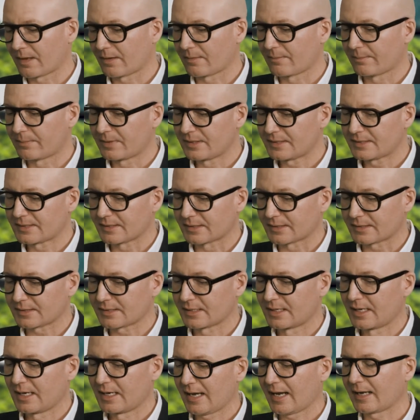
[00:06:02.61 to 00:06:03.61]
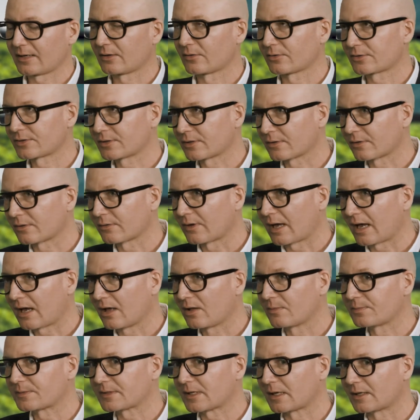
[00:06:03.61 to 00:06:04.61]
business and also
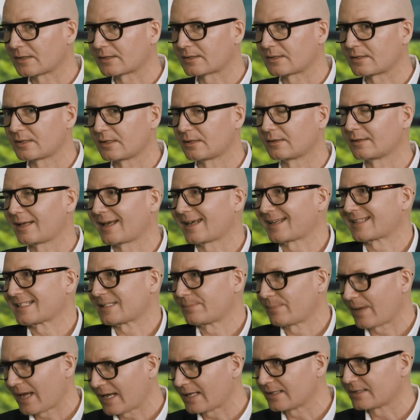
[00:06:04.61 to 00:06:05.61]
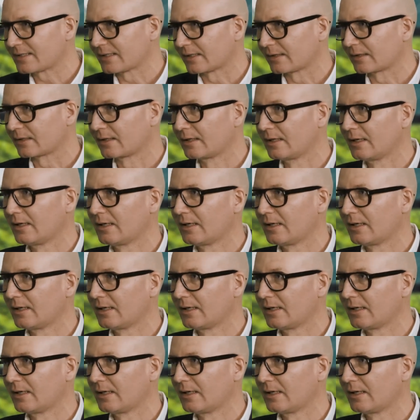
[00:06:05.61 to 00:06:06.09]
helps us in expanding